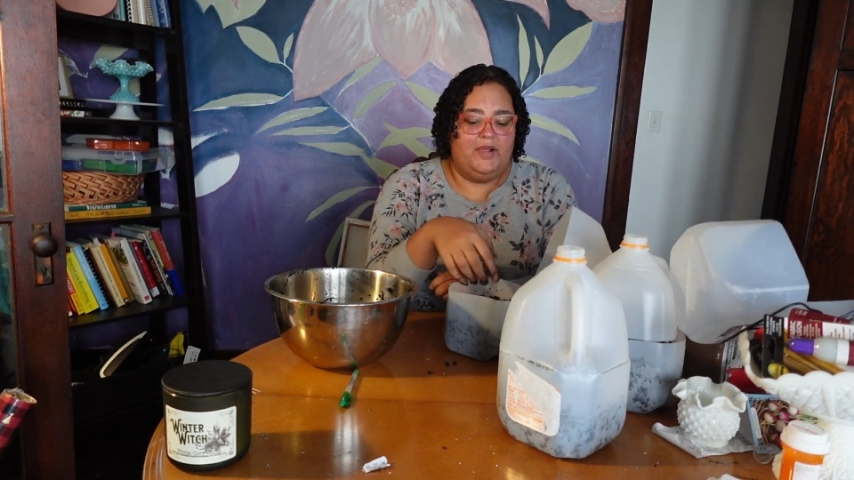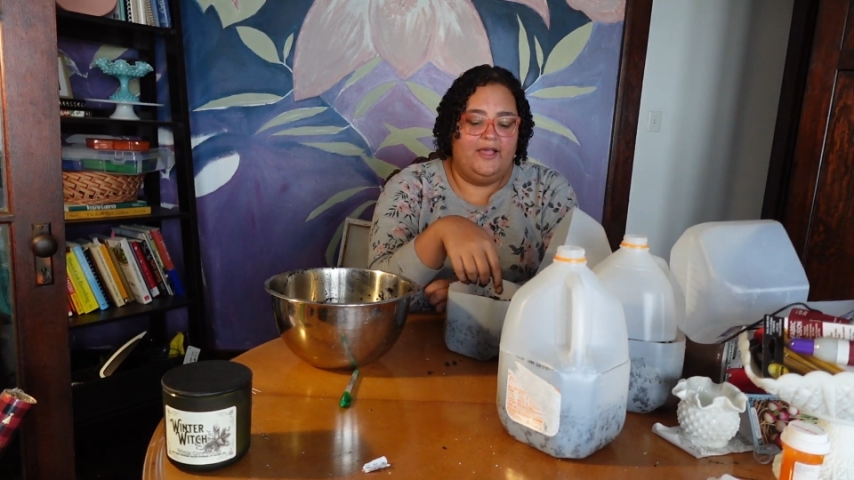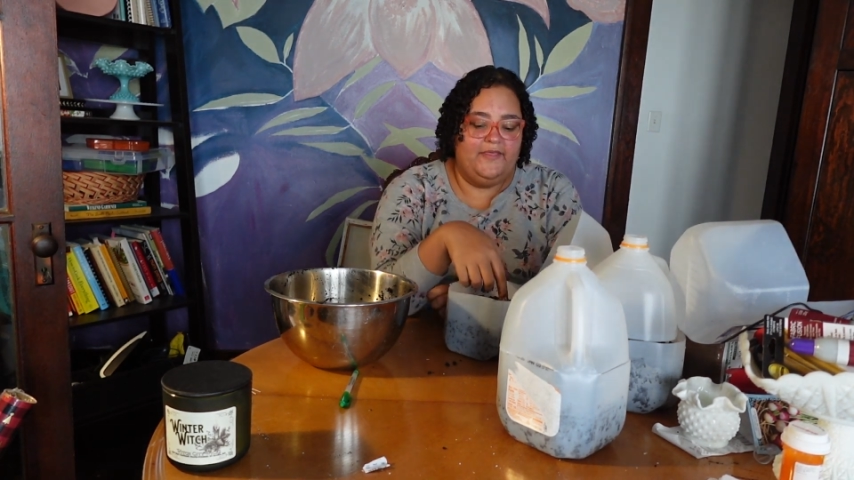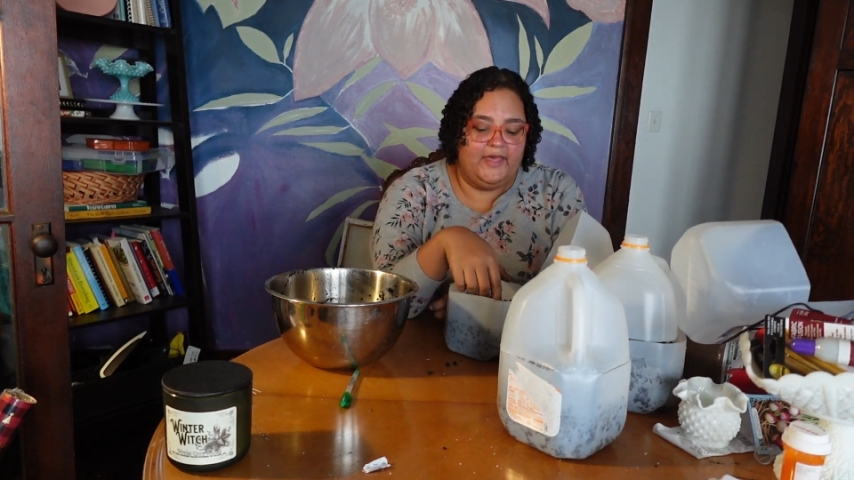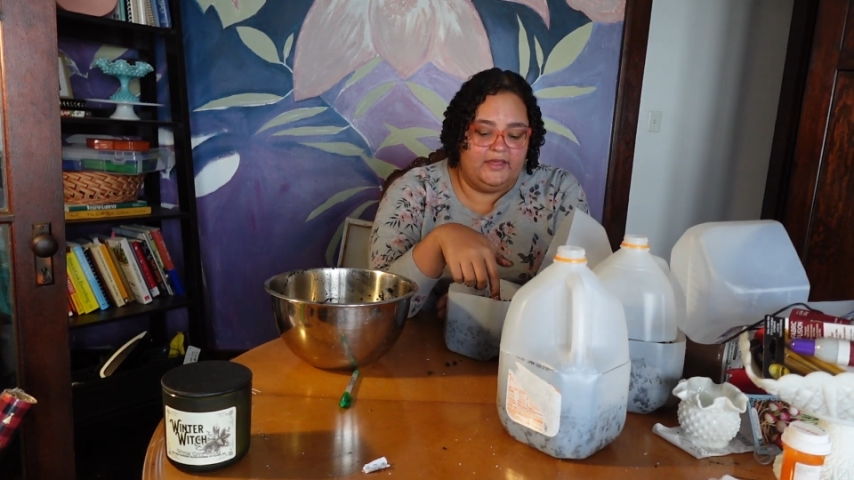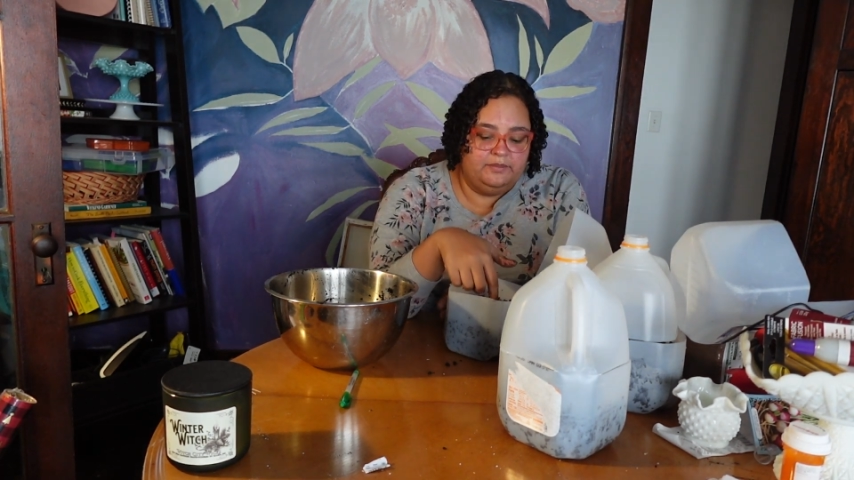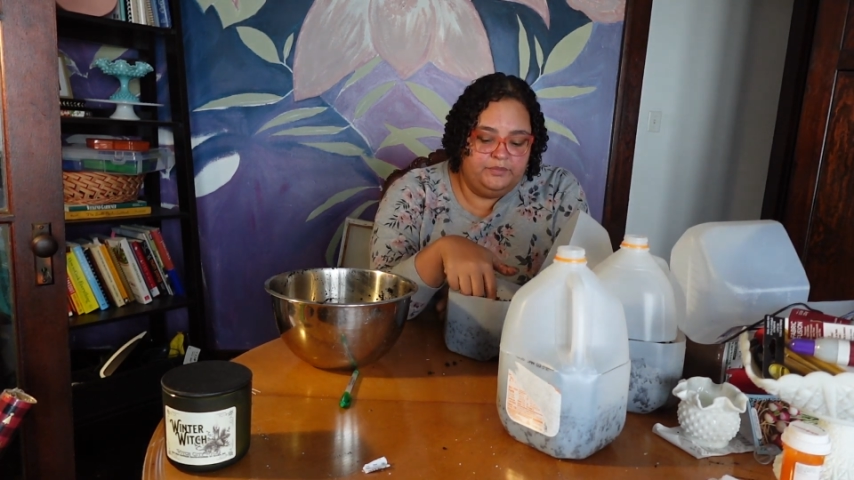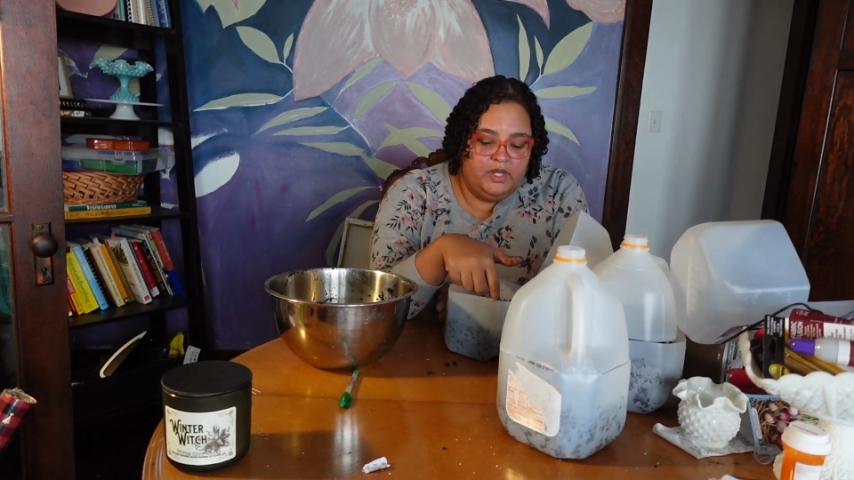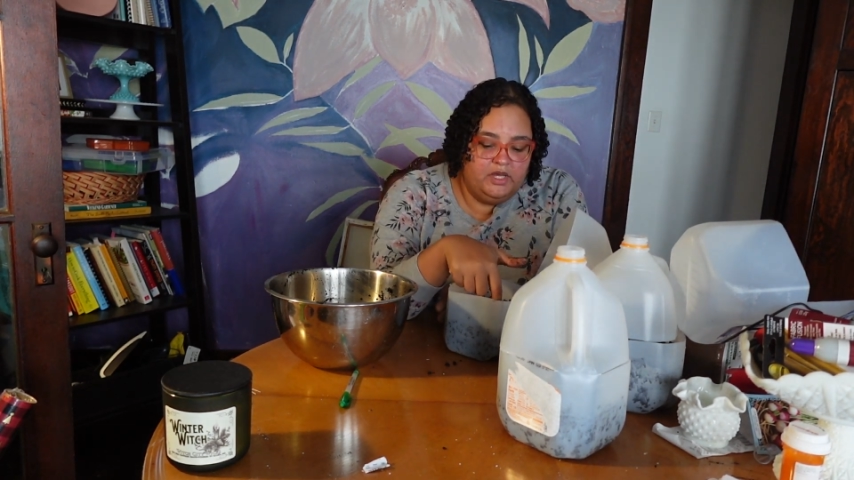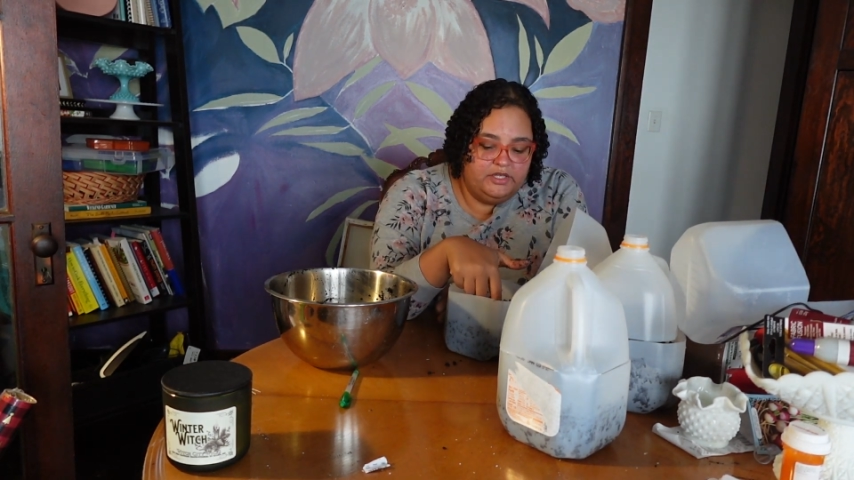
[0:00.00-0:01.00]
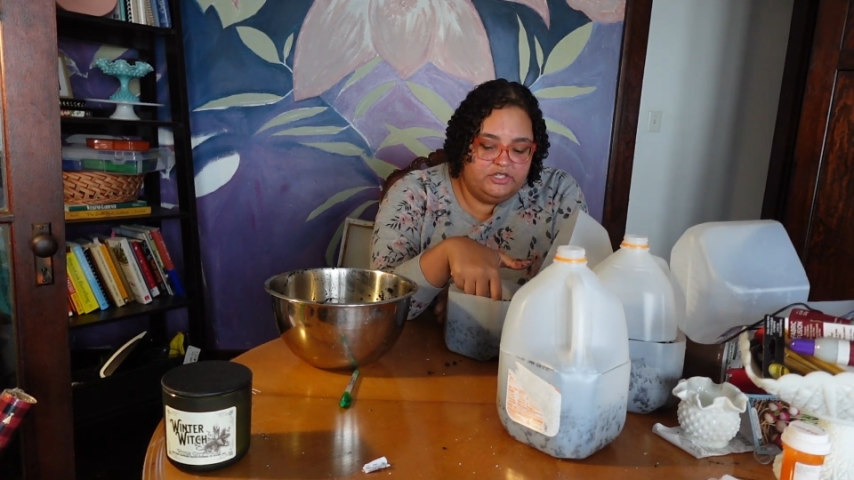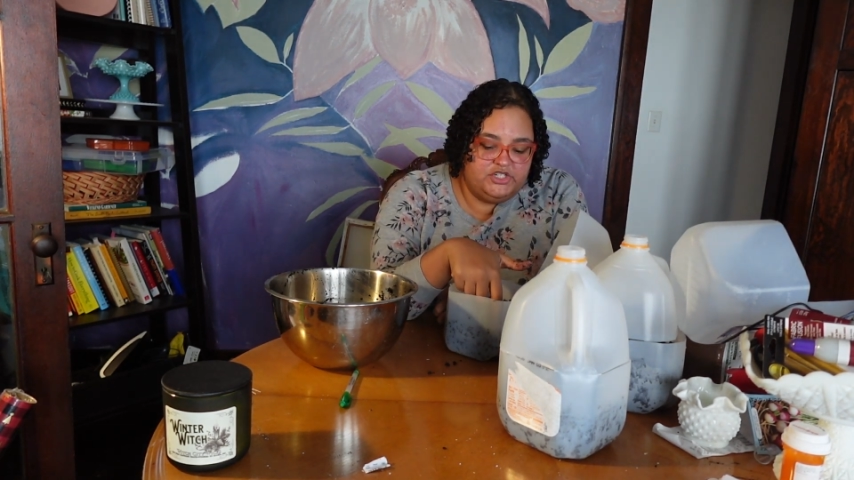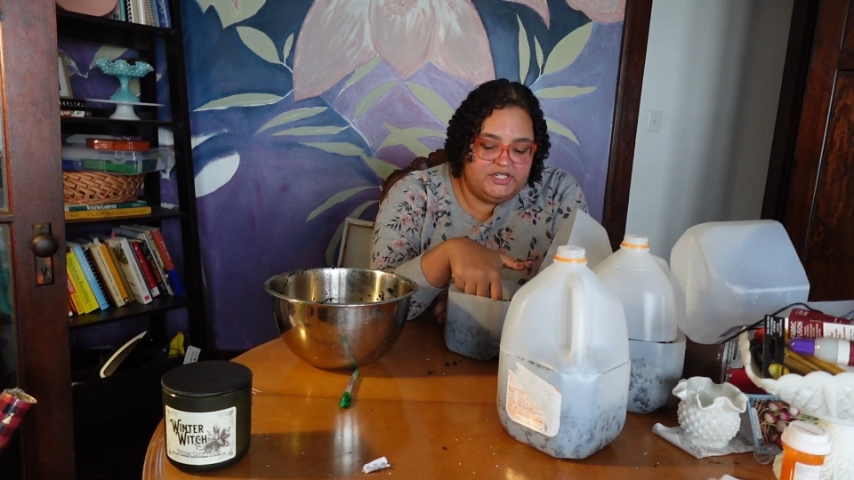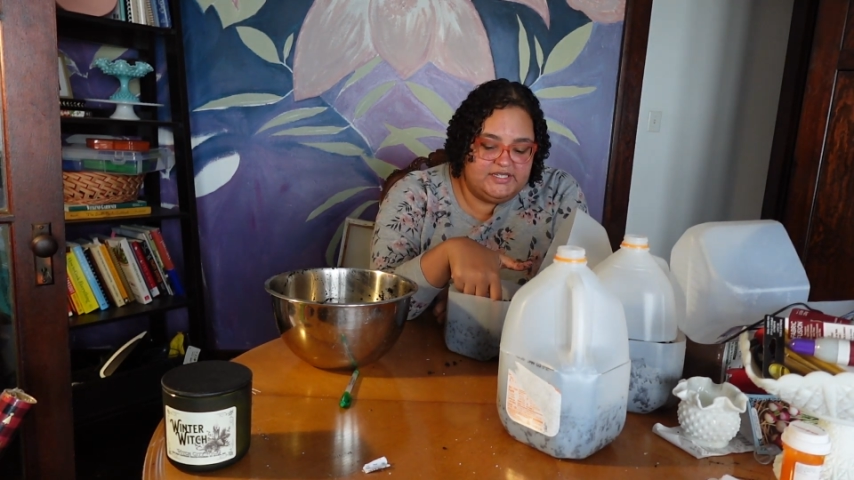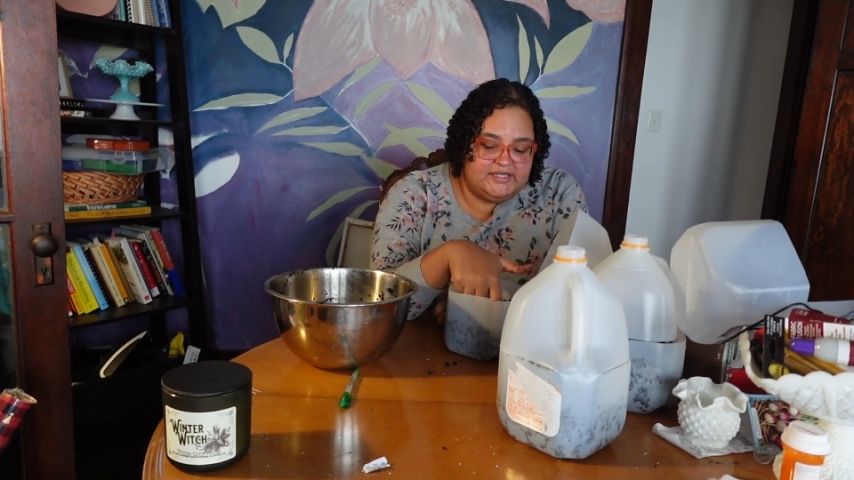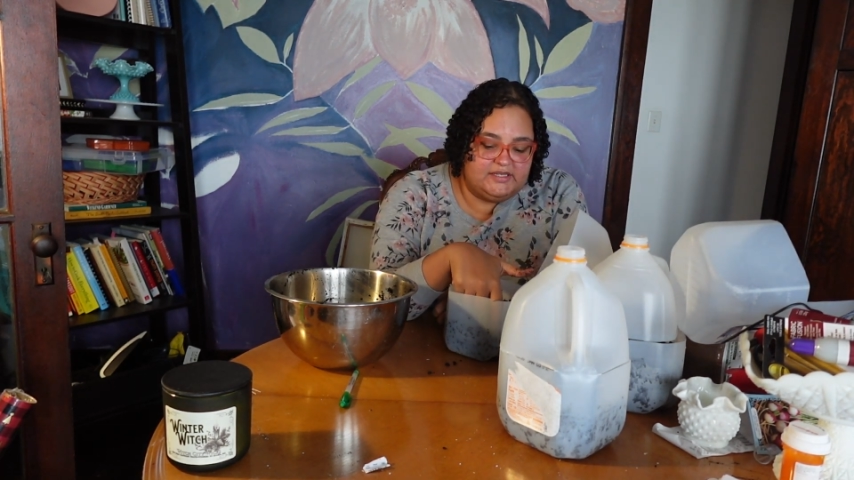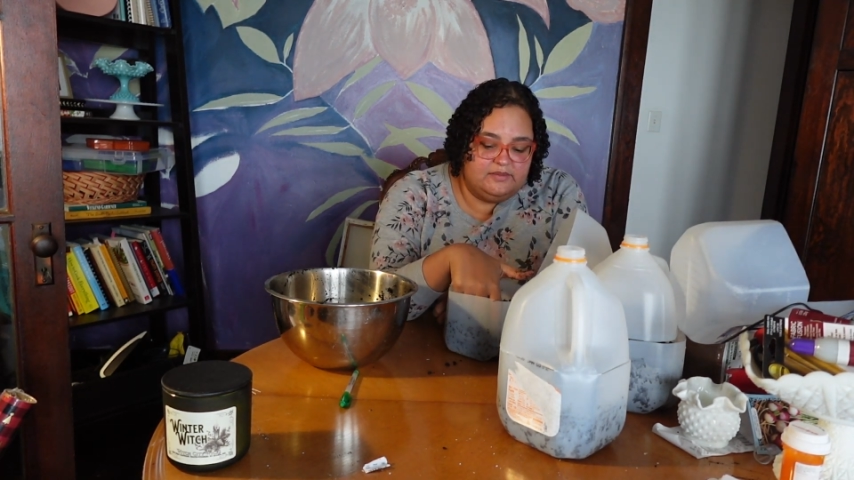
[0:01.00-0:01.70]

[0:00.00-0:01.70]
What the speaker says: And then you just